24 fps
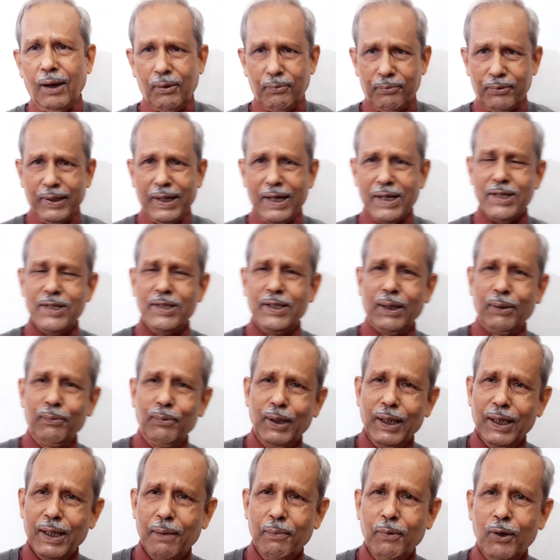Friends, I
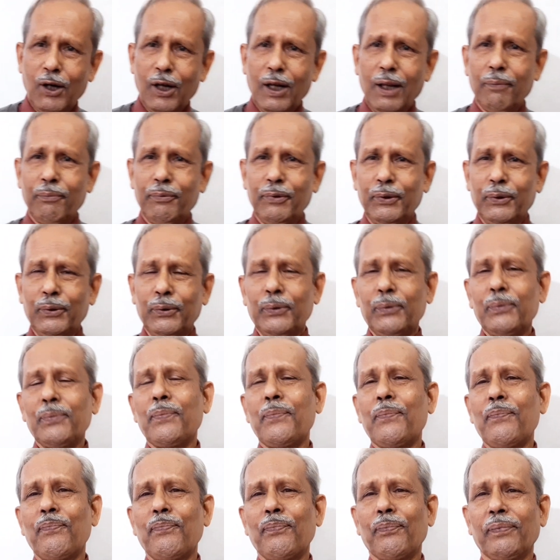welcome all of you
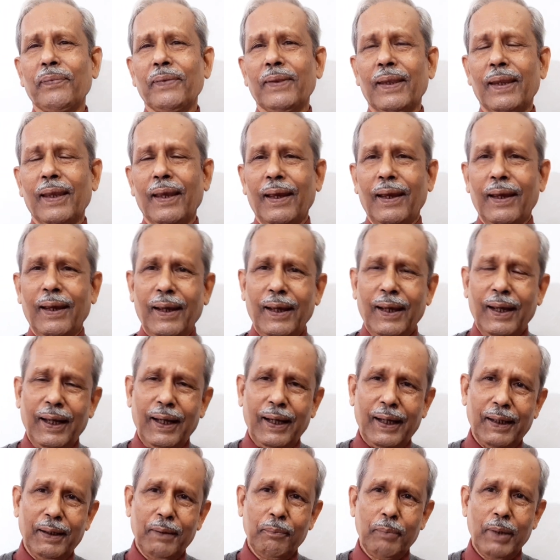
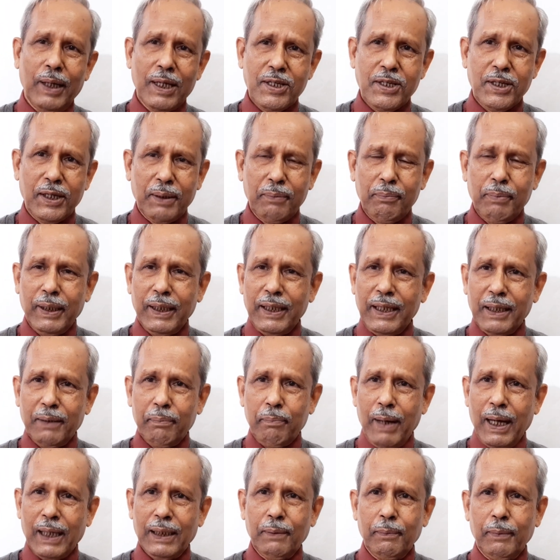in Basic Vedic
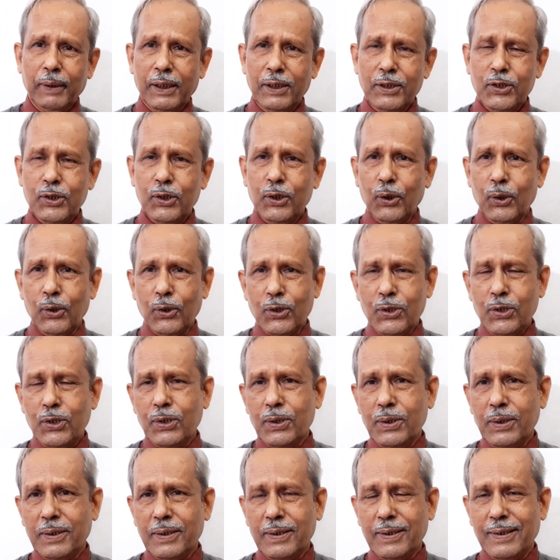Mathematics
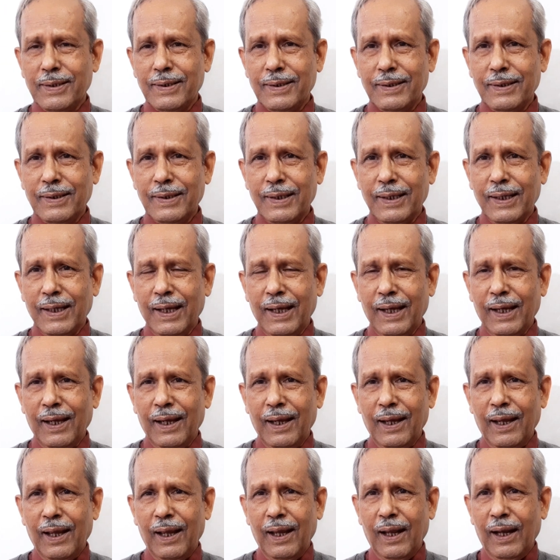Course.
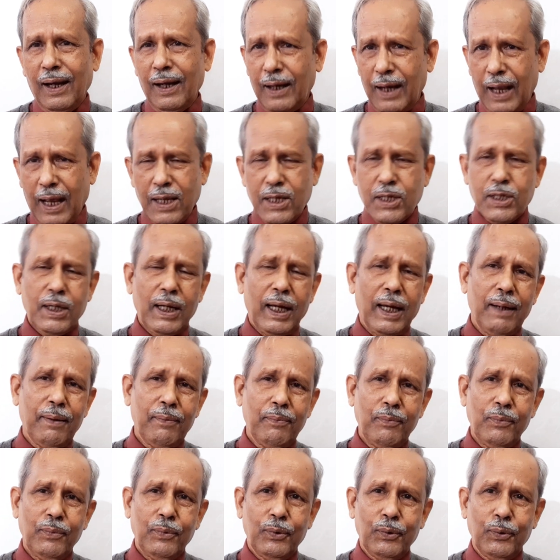Last
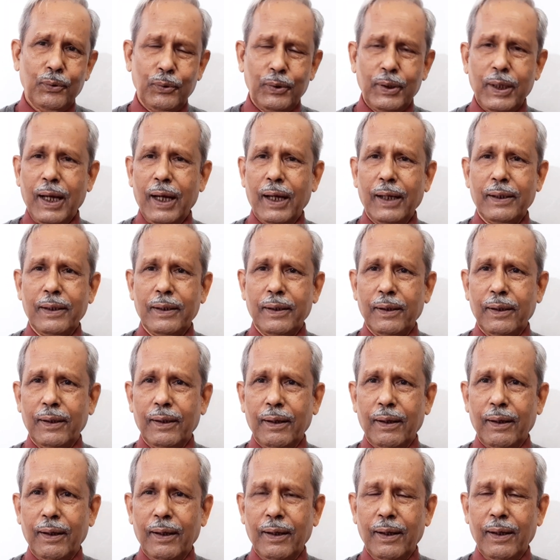time we had
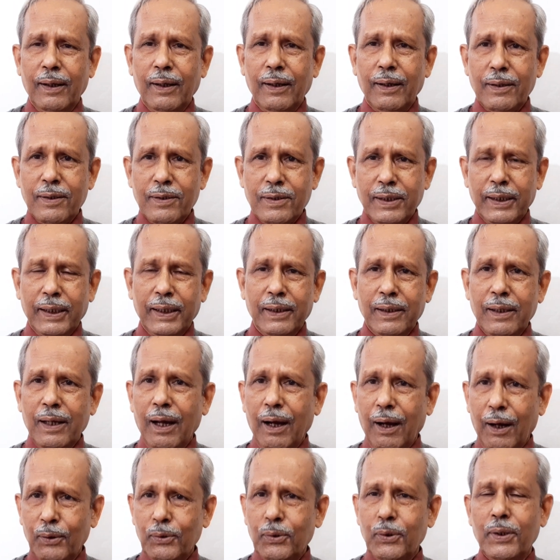seen
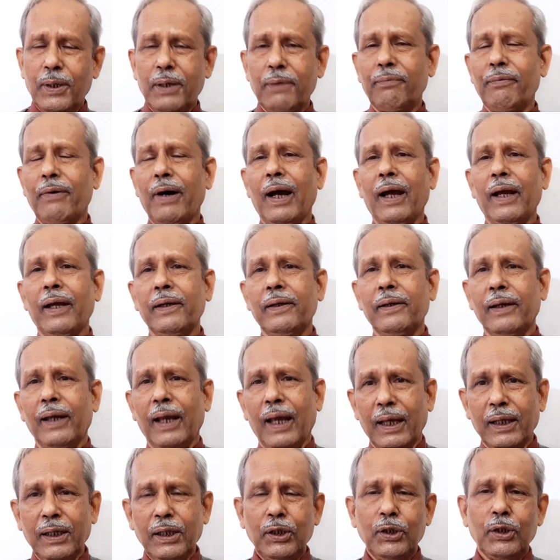how to divide
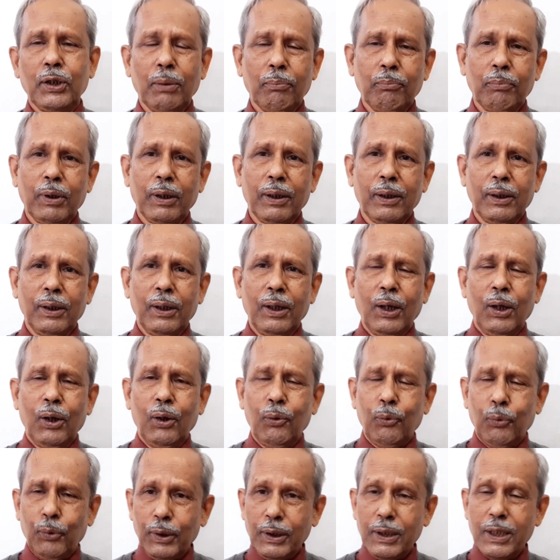any number
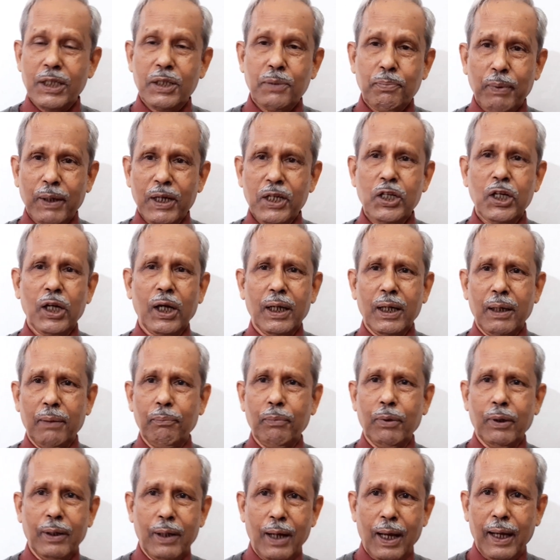with the special
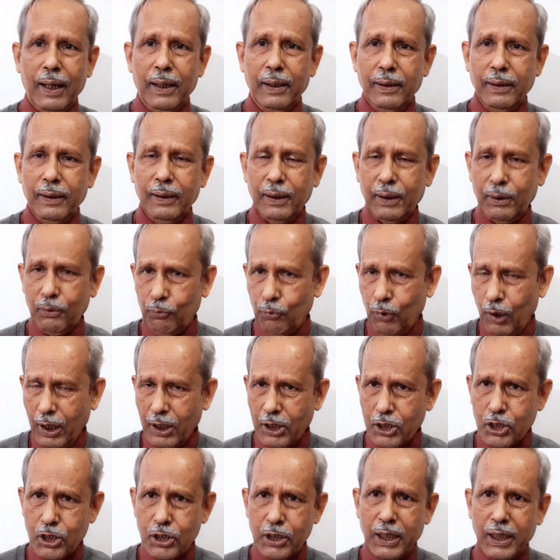number 9 in one
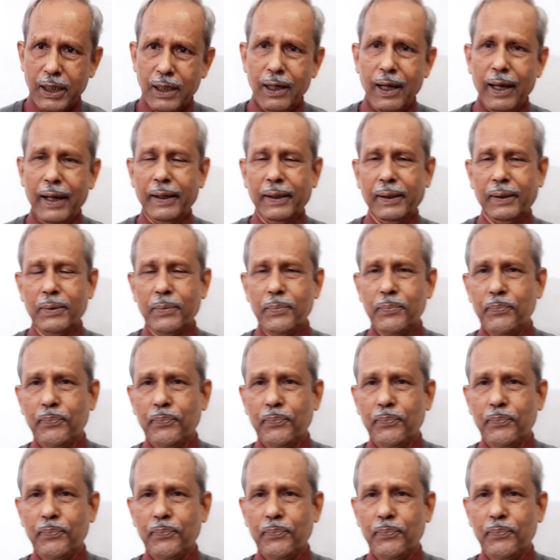straight line.